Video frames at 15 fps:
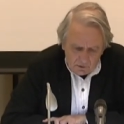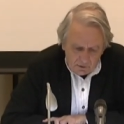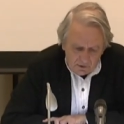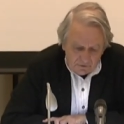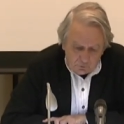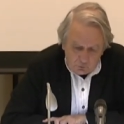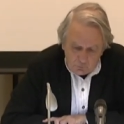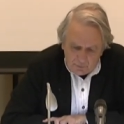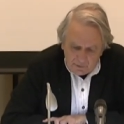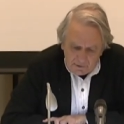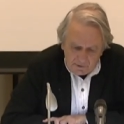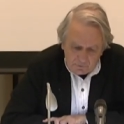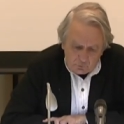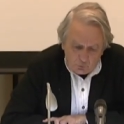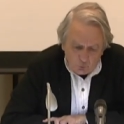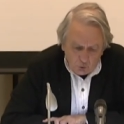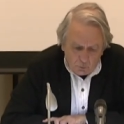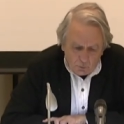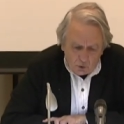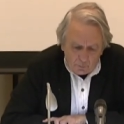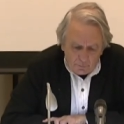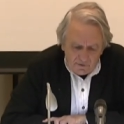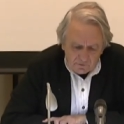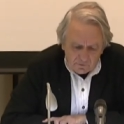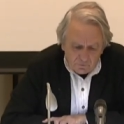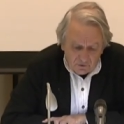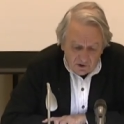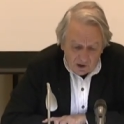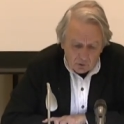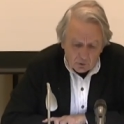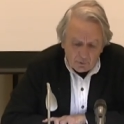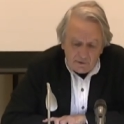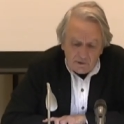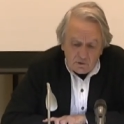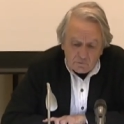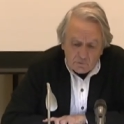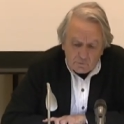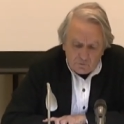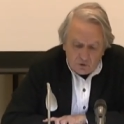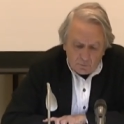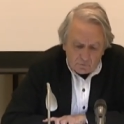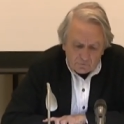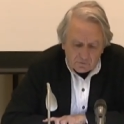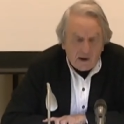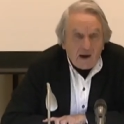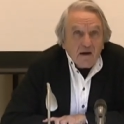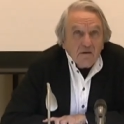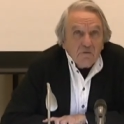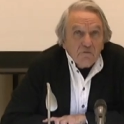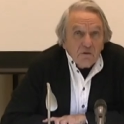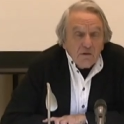It could, be, it could no more be the flowering of a form of life.